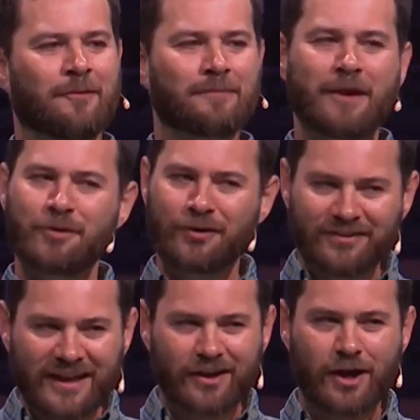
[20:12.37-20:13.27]
Maybe you
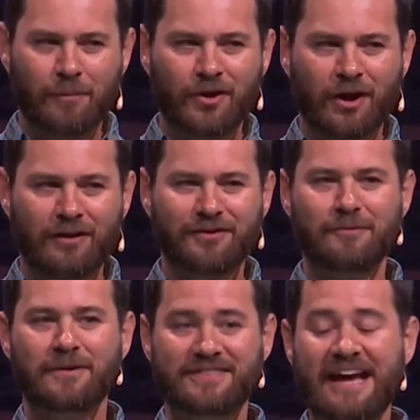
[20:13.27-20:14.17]
get that cup of coffee,
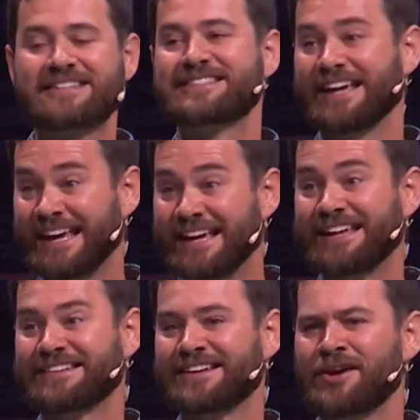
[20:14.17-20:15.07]
but that's
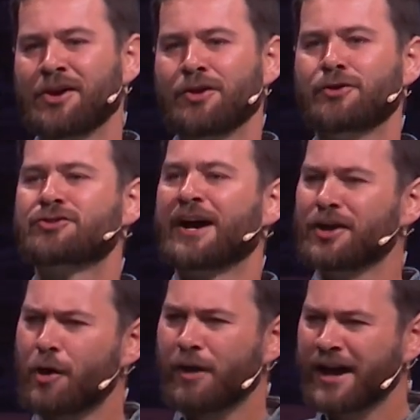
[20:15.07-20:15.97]
it. You try to
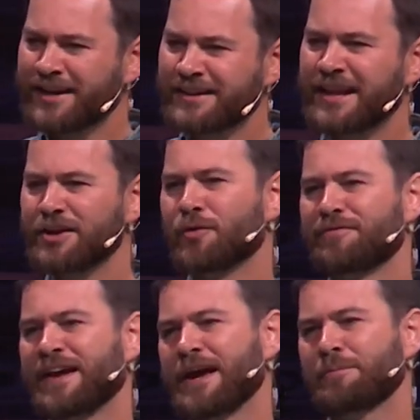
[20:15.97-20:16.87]
go ahead and let your
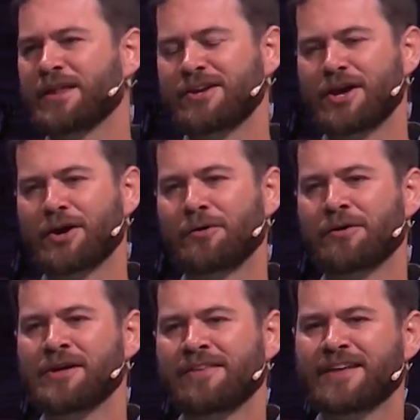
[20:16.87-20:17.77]
family know
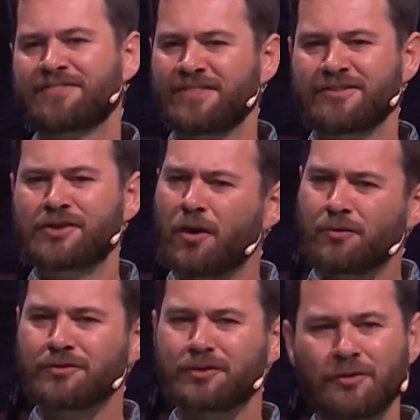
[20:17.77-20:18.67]
that
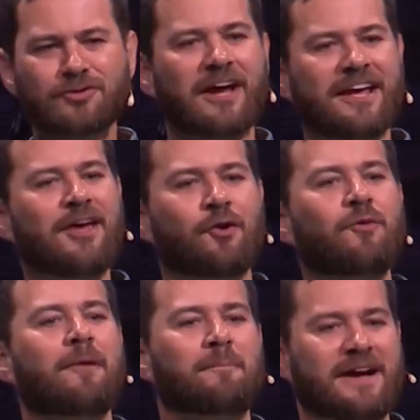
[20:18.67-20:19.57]
don't try to
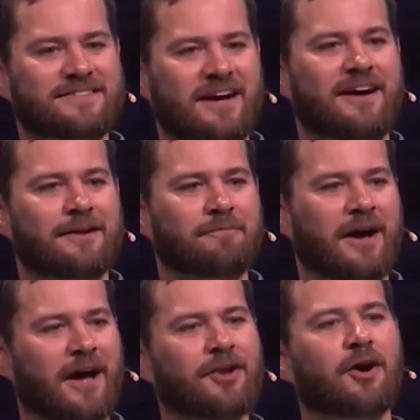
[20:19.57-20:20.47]
interrupt my time.
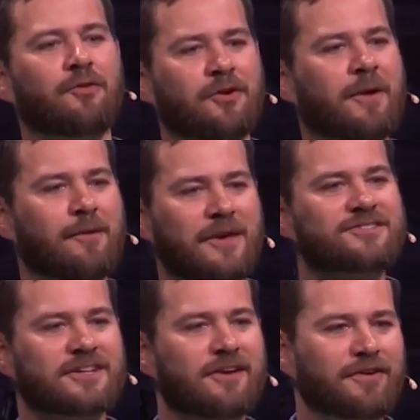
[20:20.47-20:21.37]
I know there may be
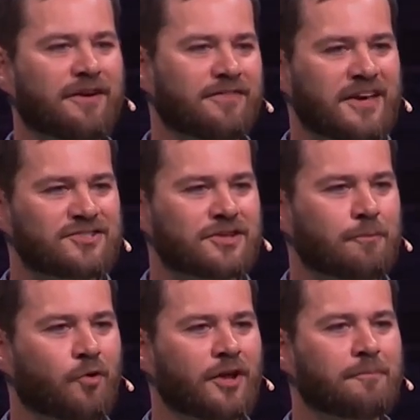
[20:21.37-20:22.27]
significant things in the
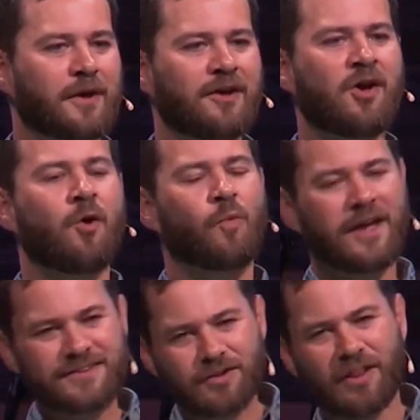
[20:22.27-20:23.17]
morning, but
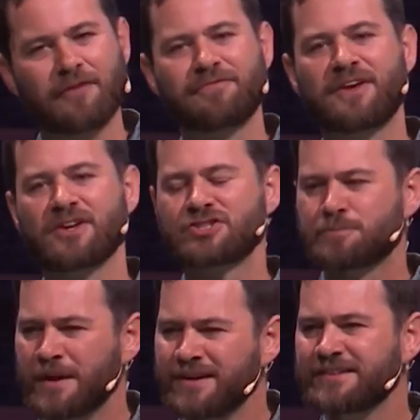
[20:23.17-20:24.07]
wait until I'm finished
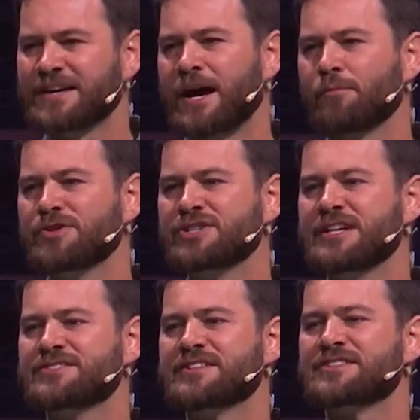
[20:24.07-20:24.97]
spending time with
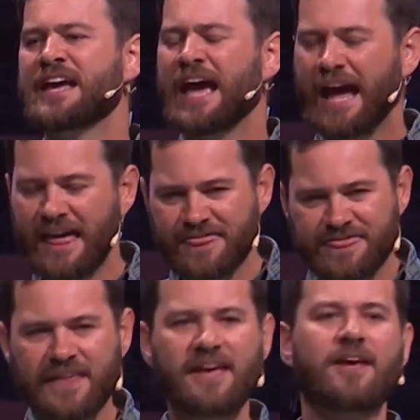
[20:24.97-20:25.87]
Jesus,
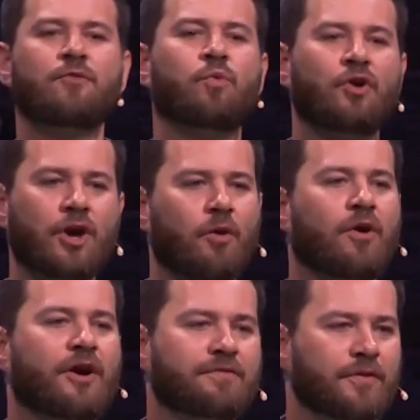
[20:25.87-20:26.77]
and then we'll go
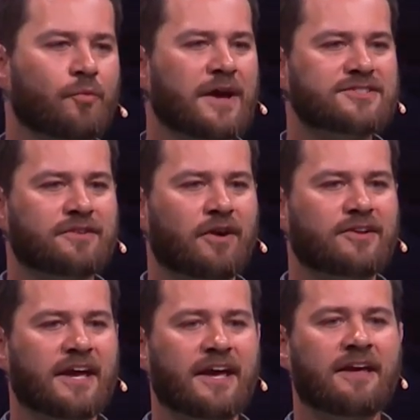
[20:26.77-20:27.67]
on for the rest of our
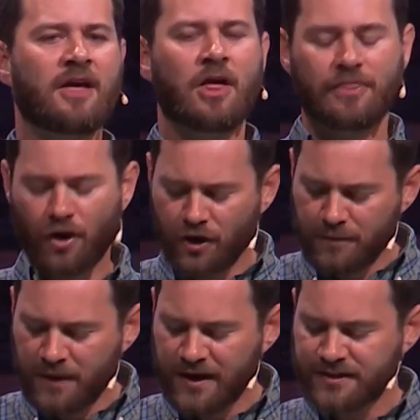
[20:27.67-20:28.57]
day. 30
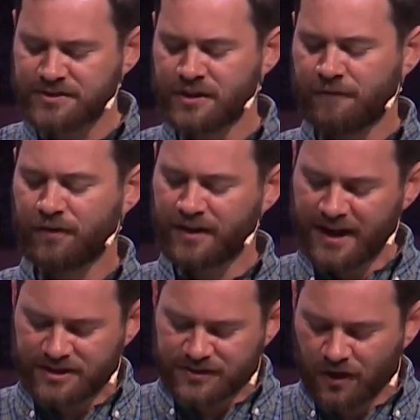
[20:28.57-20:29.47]
minutes for the
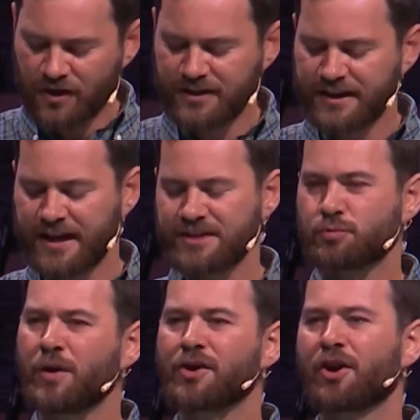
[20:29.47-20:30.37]
next 30 days.
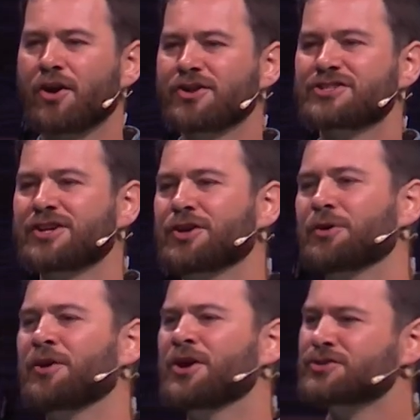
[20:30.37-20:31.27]
We're encouraging
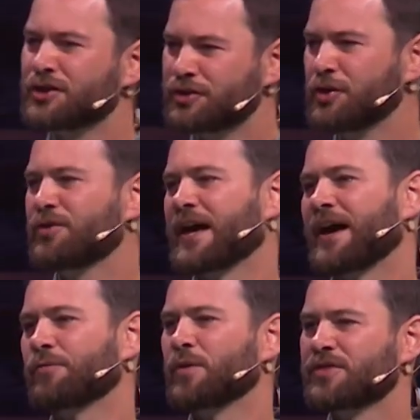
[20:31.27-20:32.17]
you to do
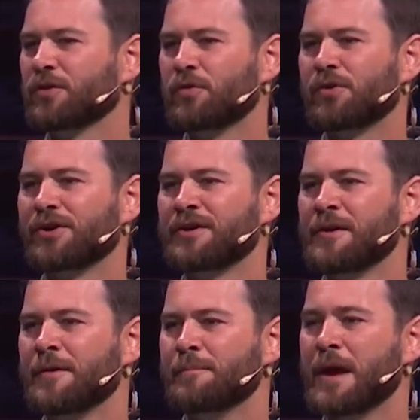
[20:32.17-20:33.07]
that with the Lord.
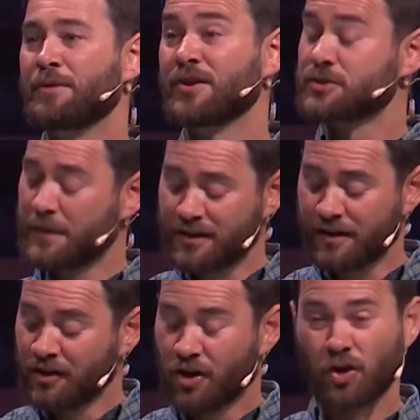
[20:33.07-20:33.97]
Maybe this will be
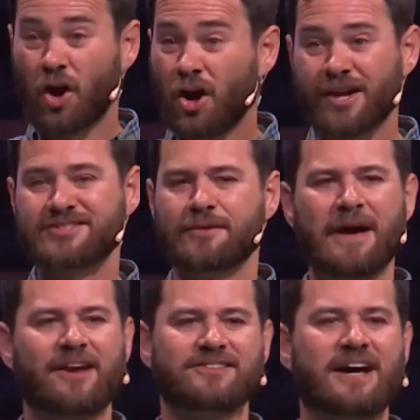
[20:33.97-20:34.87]
the longest
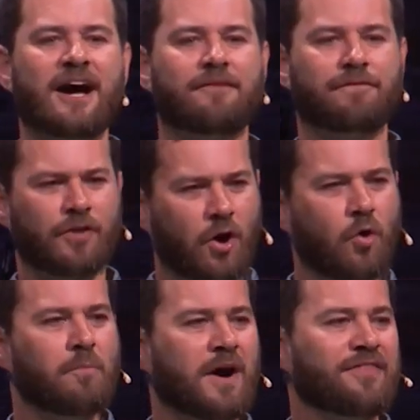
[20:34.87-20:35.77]
amount of time for the
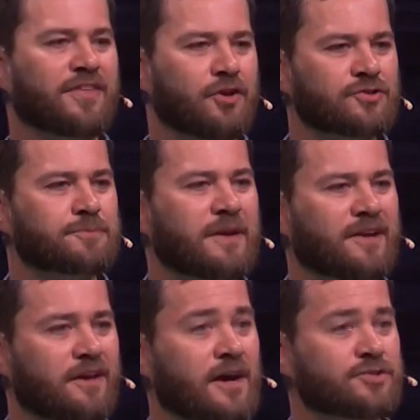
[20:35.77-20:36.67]
whole month that you'll spend
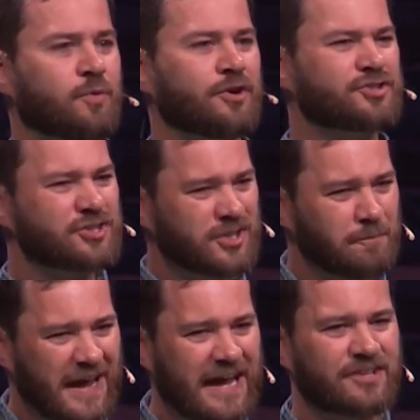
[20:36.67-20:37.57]
in God's word. Just
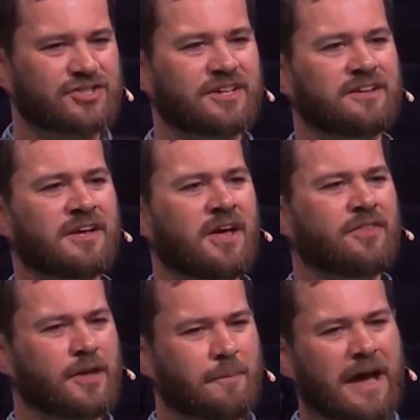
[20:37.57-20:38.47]
imagine
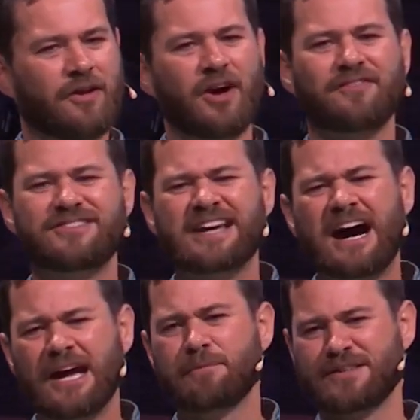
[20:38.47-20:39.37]
the amount of
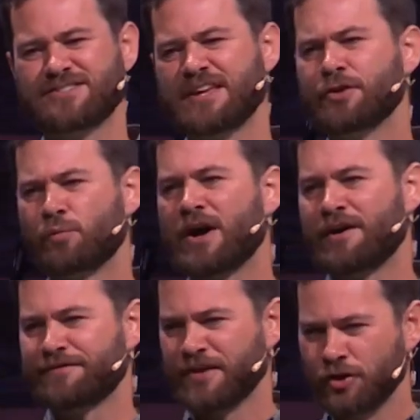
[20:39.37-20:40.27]
diamonds in the
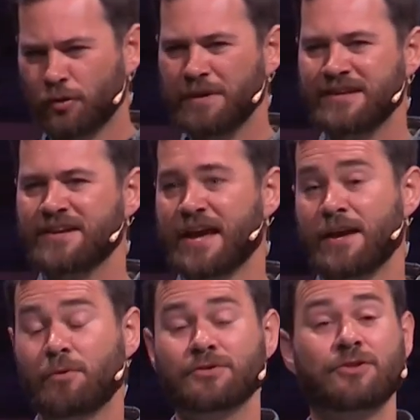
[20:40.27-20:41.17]
rough that you'll be
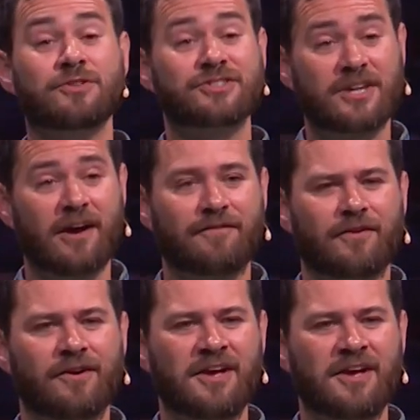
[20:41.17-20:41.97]
able to discover